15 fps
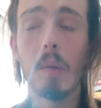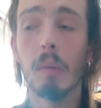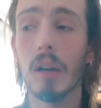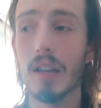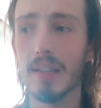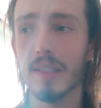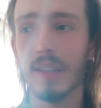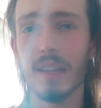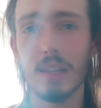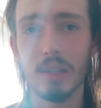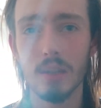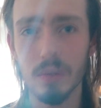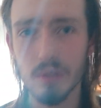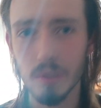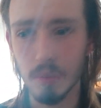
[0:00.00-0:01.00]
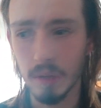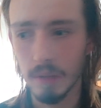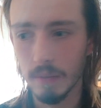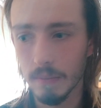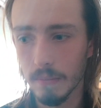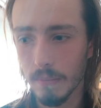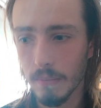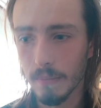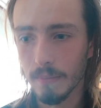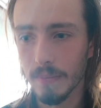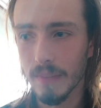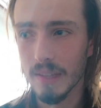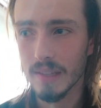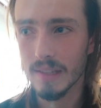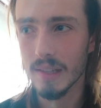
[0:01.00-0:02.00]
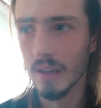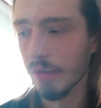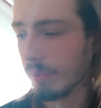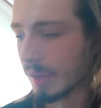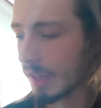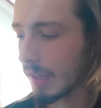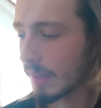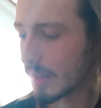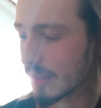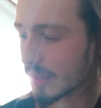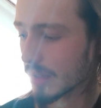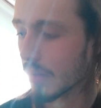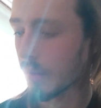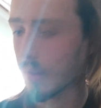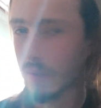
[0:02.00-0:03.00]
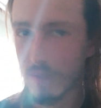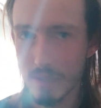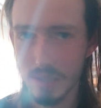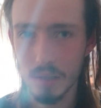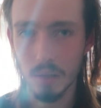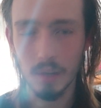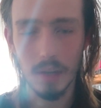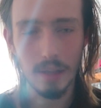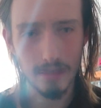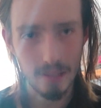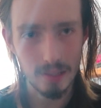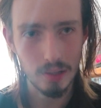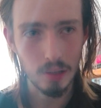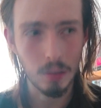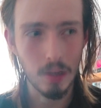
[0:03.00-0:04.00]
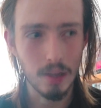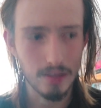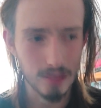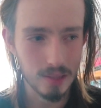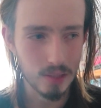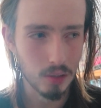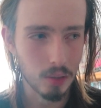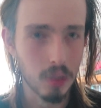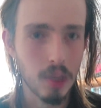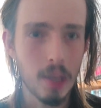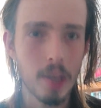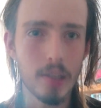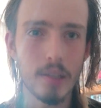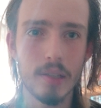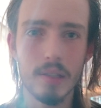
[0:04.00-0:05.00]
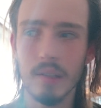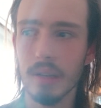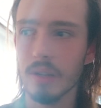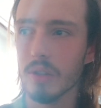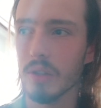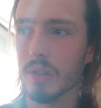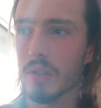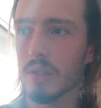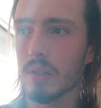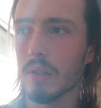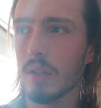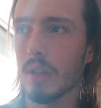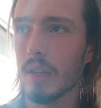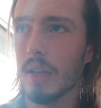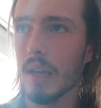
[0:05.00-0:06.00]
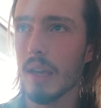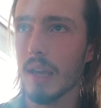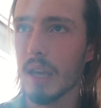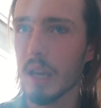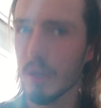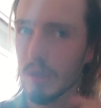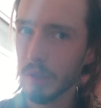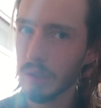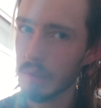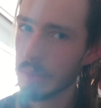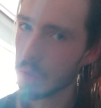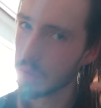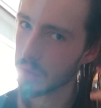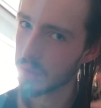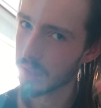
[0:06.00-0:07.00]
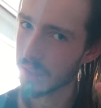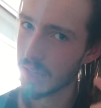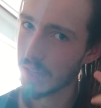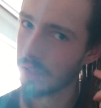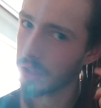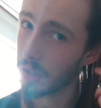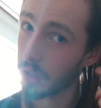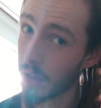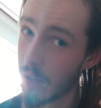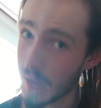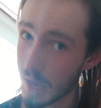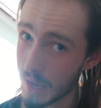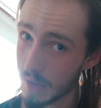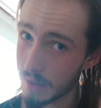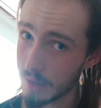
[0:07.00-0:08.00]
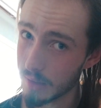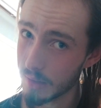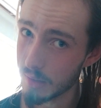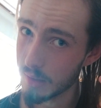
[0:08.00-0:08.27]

But as you get used to it, instead of playing this note and this note and this note and this note, you start just hearing the music in your head.